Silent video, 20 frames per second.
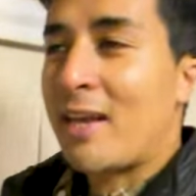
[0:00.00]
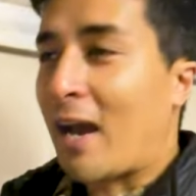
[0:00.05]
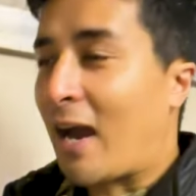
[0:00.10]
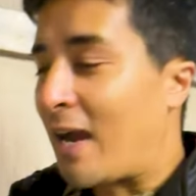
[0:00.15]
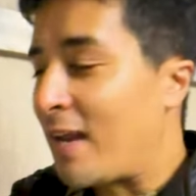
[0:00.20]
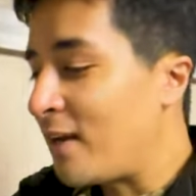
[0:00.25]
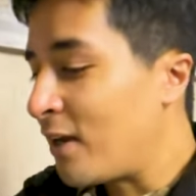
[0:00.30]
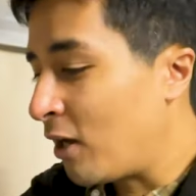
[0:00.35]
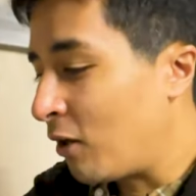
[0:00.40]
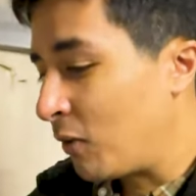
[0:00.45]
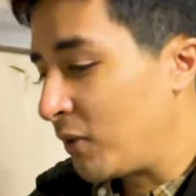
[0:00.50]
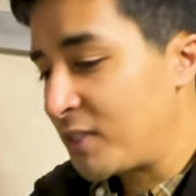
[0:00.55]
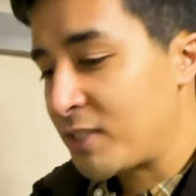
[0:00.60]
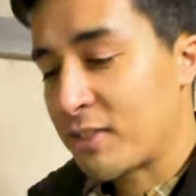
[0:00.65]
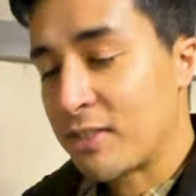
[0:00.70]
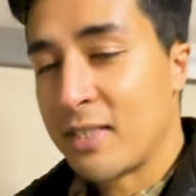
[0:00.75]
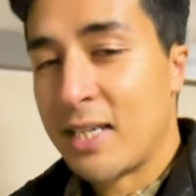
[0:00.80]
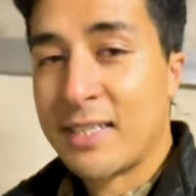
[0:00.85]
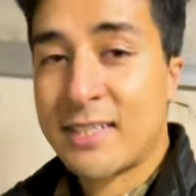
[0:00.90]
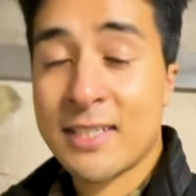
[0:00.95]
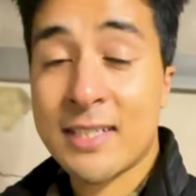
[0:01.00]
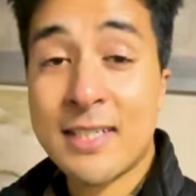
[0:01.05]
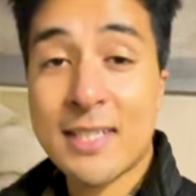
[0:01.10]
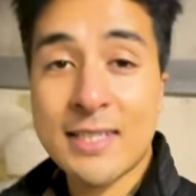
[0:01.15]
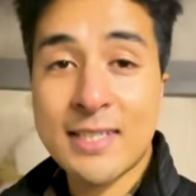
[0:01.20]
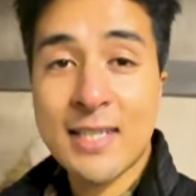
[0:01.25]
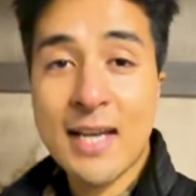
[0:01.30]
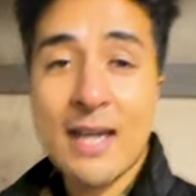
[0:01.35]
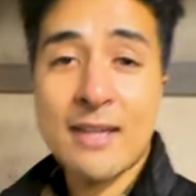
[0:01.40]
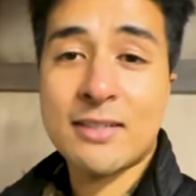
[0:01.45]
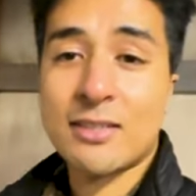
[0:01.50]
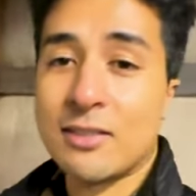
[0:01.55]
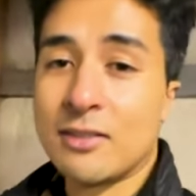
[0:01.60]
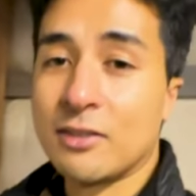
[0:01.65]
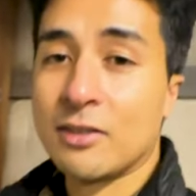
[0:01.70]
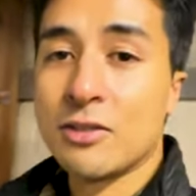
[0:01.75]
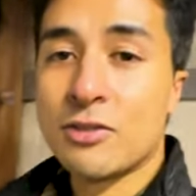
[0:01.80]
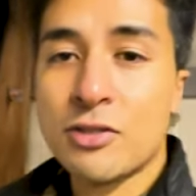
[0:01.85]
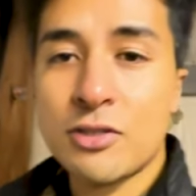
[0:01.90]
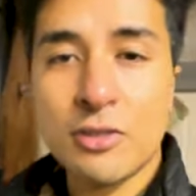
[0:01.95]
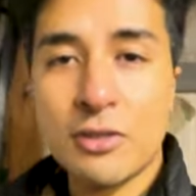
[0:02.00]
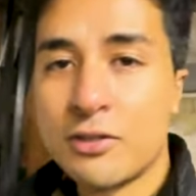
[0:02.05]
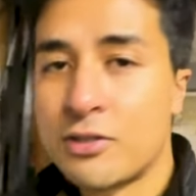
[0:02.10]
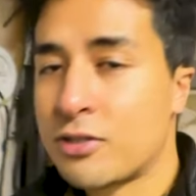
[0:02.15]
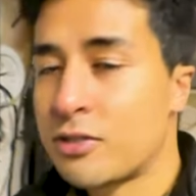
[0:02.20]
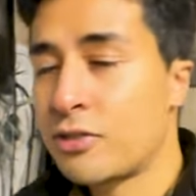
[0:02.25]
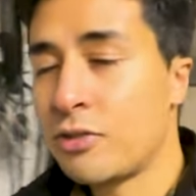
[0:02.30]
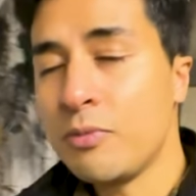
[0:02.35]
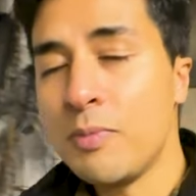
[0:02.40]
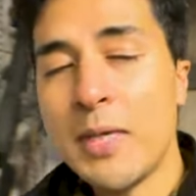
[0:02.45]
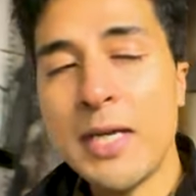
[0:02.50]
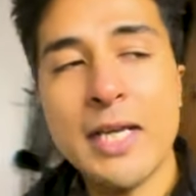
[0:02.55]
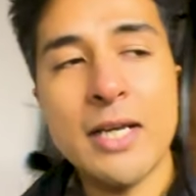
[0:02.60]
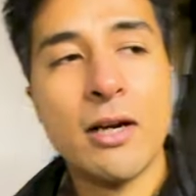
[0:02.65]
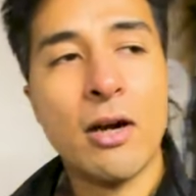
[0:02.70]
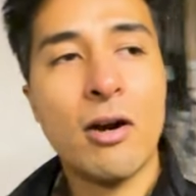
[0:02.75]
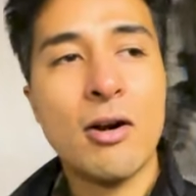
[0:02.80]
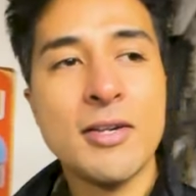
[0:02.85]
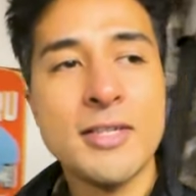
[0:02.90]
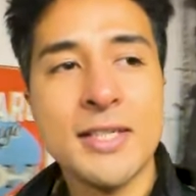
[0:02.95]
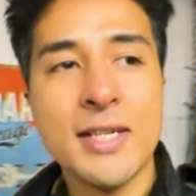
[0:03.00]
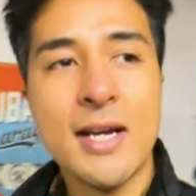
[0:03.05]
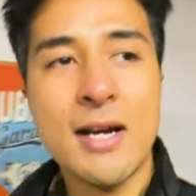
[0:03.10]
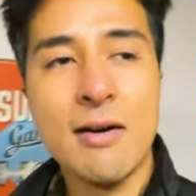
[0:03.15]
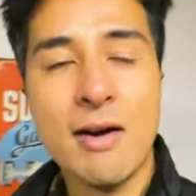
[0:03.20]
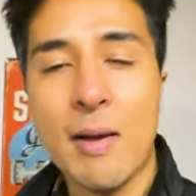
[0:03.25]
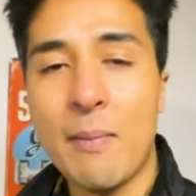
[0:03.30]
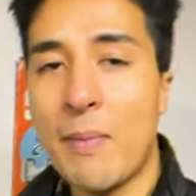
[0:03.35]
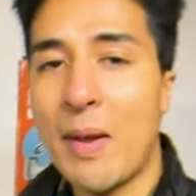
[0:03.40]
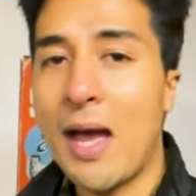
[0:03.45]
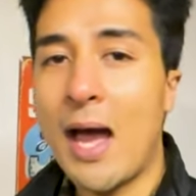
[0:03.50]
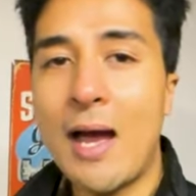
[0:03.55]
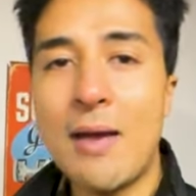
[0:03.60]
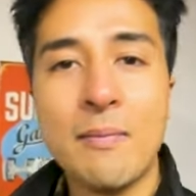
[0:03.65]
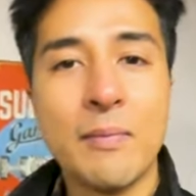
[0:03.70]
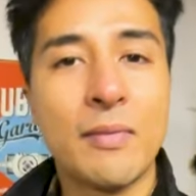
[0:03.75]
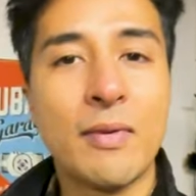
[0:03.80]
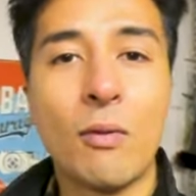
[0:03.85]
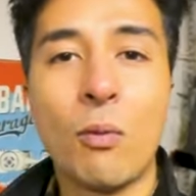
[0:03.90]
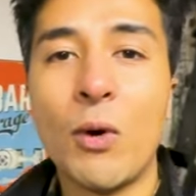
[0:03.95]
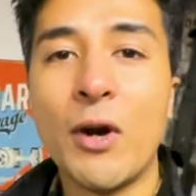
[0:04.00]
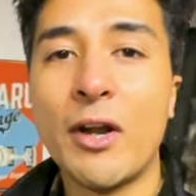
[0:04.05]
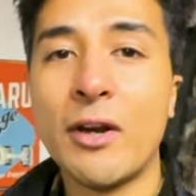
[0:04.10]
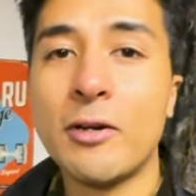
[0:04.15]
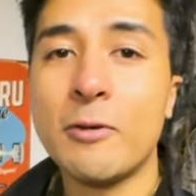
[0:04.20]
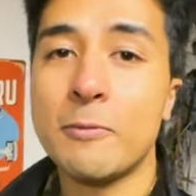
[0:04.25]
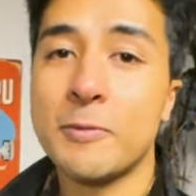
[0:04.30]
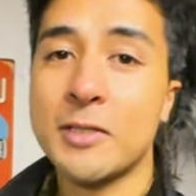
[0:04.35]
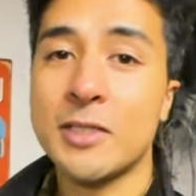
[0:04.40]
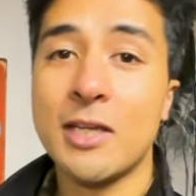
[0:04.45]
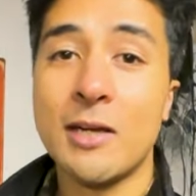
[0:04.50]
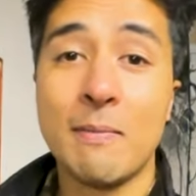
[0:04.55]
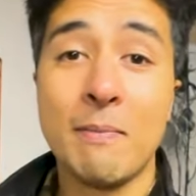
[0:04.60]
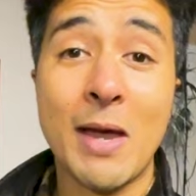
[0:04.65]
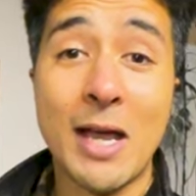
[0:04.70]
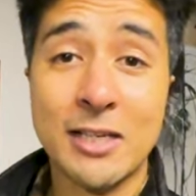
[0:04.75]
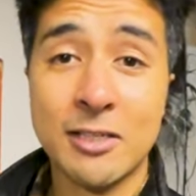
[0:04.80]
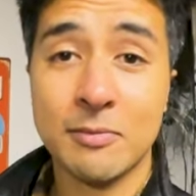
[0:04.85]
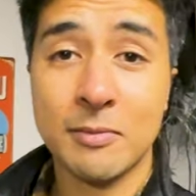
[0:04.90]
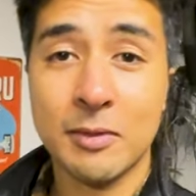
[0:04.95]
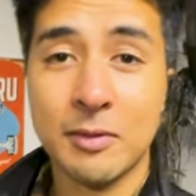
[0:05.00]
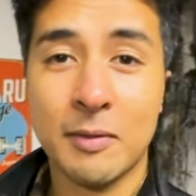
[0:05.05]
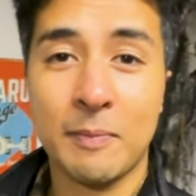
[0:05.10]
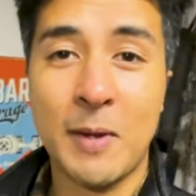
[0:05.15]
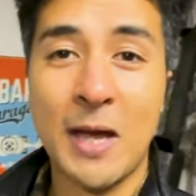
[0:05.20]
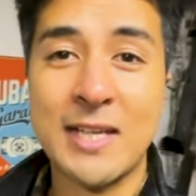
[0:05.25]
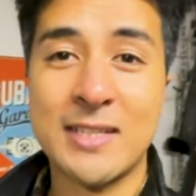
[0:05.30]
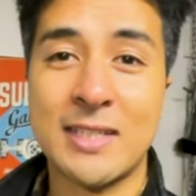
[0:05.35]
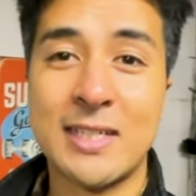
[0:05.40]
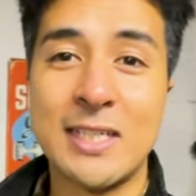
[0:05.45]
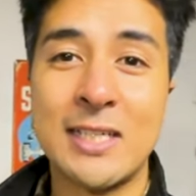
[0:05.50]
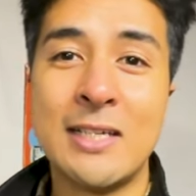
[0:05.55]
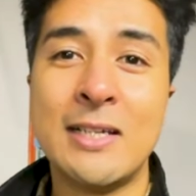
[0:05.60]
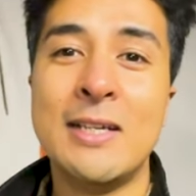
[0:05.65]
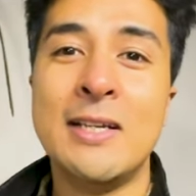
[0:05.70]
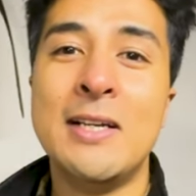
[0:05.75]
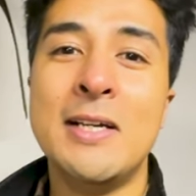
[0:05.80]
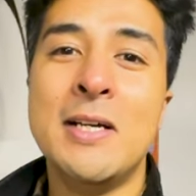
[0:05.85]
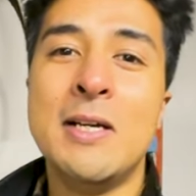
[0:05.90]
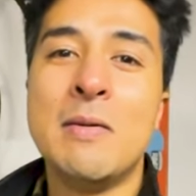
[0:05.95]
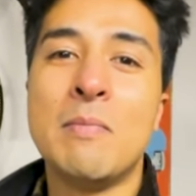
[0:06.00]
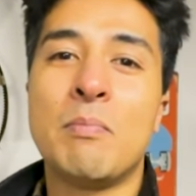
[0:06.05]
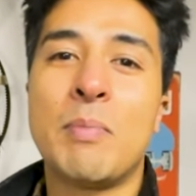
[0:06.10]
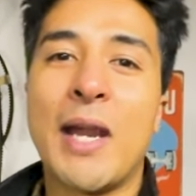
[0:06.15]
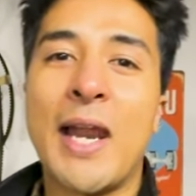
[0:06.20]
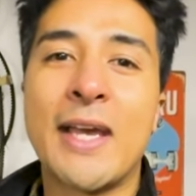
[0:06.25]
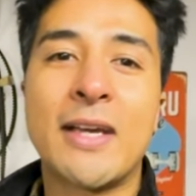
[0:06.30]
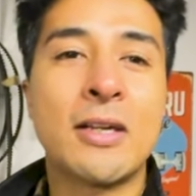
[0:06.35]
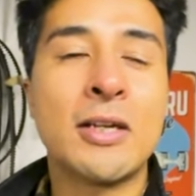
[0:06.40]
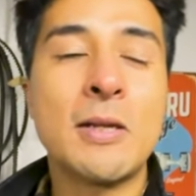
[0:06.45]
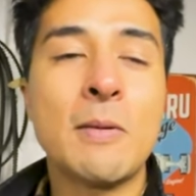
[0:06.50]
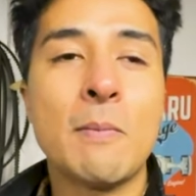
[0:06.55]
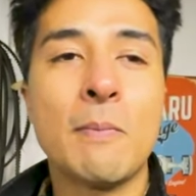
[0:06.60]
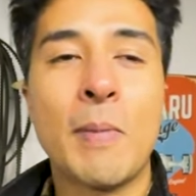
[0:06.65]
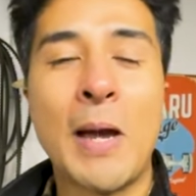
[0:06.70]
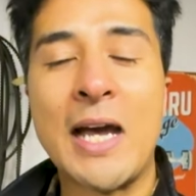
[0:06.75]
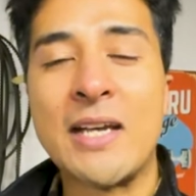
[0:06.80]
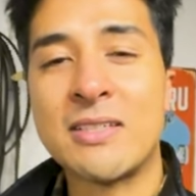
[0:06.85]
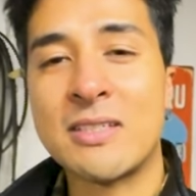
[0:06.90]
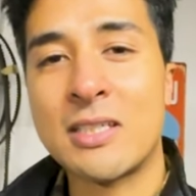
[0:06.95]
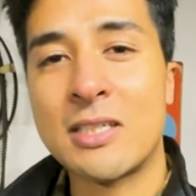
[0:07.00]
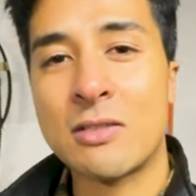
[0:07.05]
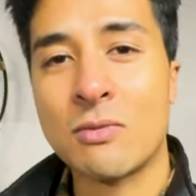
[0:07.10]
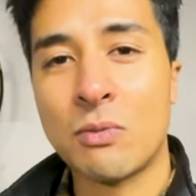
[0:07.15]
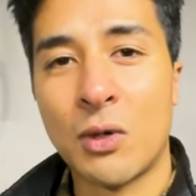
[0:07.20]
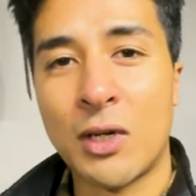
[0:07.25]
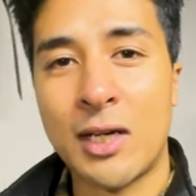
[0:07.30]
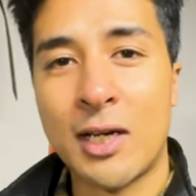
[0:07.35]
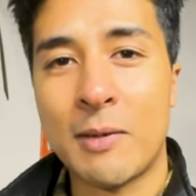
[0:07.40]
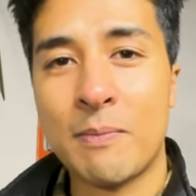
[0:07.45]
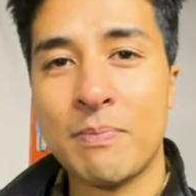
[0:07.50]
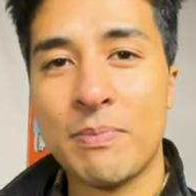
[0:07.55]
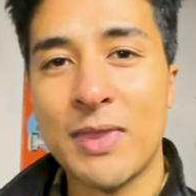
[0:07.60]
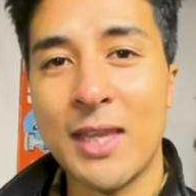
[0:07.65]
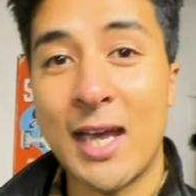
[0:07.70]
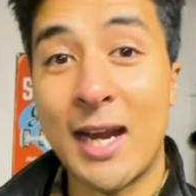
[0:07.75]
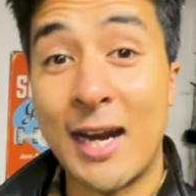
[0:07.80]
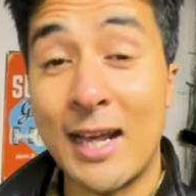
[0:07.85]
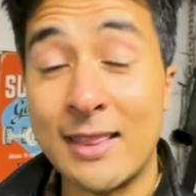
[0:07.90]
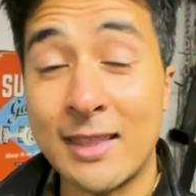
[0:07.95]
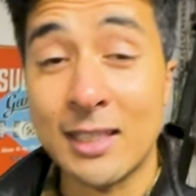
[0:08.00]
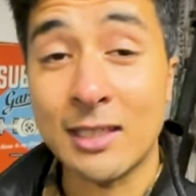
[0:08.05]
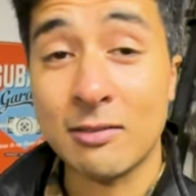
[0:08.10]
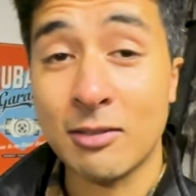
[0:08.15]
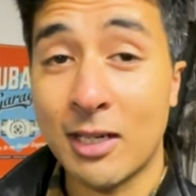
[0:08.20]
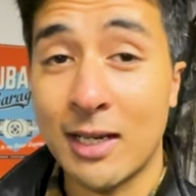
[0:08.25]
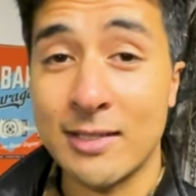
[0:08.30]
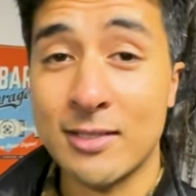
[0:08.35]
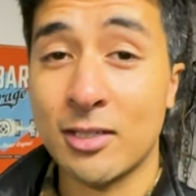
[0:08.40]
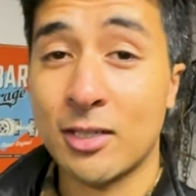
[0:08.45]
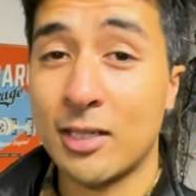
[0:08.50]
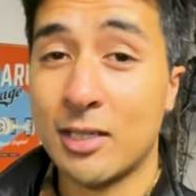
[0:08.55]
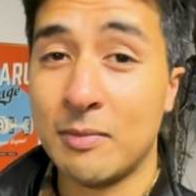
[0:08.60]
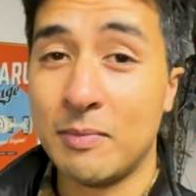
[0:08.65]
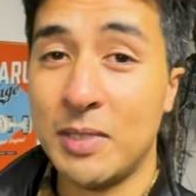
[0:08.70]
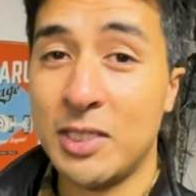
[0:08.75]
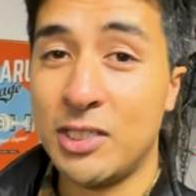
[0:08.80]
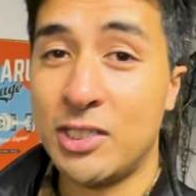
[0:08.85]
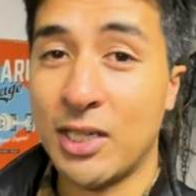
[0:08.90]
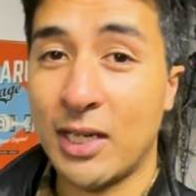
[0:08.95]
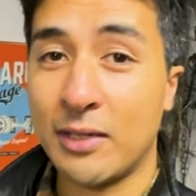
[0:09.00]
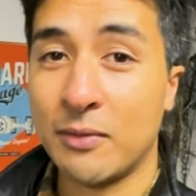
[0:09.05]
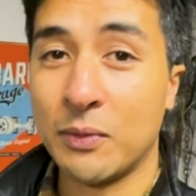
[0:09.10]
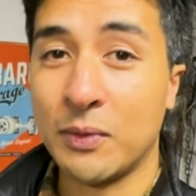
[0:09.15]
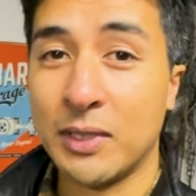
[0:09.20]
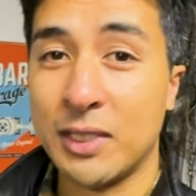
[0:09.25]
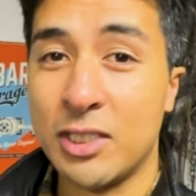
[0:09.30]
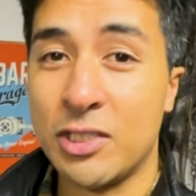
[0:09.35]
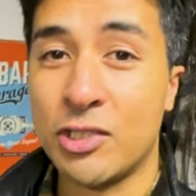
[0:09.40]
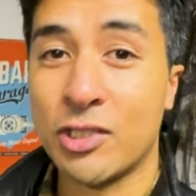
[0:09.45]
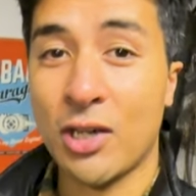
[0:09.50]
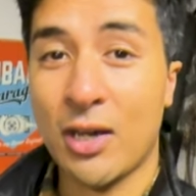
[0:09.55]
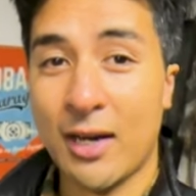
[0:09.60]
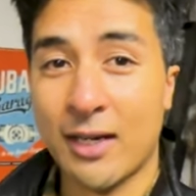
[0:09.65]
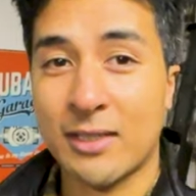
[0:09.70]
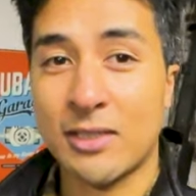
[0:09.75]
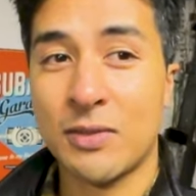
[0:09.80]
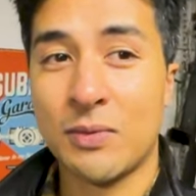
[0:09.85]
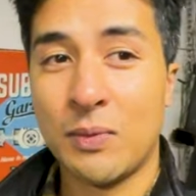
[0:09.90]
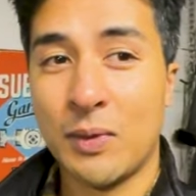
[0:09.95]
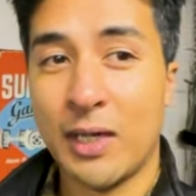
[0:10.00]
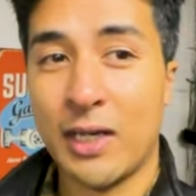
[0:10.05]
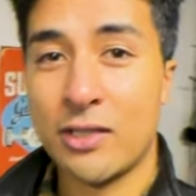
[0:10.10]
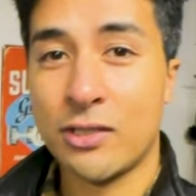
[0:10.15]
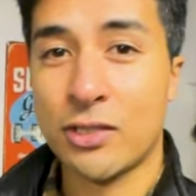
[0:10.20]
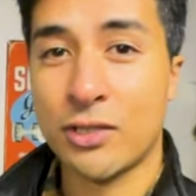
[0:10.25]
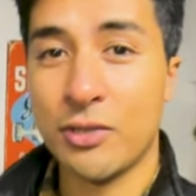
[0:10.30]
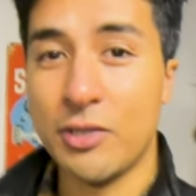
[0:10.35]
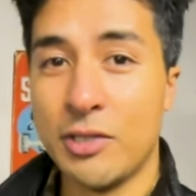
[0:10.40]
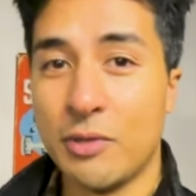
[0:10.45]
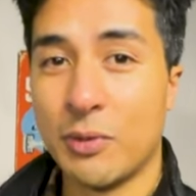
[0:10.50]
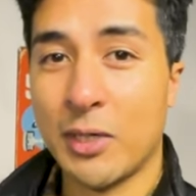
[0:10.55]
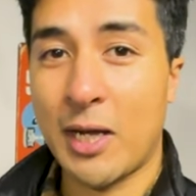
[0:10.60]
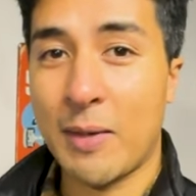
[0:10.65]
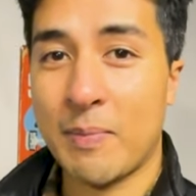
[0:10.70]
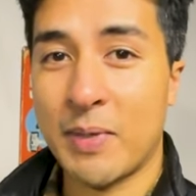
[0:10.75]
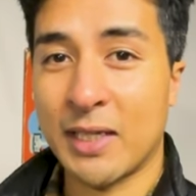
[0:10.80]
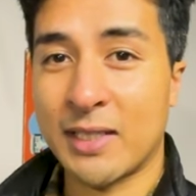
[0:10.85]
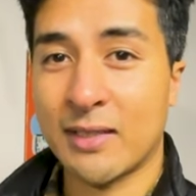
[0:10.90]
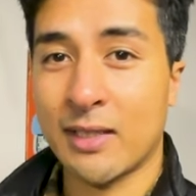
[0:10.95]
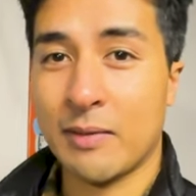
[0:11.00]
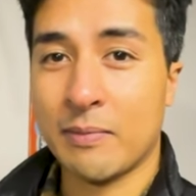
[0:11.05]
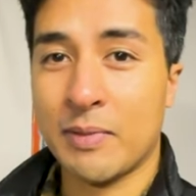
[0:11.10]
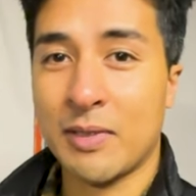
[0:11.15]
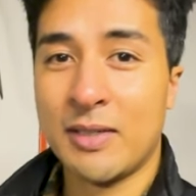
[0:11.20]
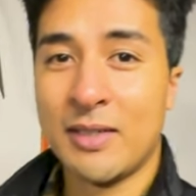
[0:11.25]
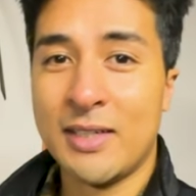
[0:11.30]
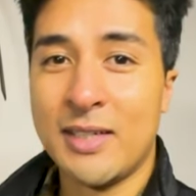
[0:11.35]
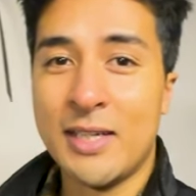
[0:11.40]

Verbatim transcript: I know it's it's a disaster. There's there's too many cars now. I'm I'm 100% at maximum capacity, but I couldn't pass this one up, and I think you guys are gonna be genuinely shocked when I show you what I picked up.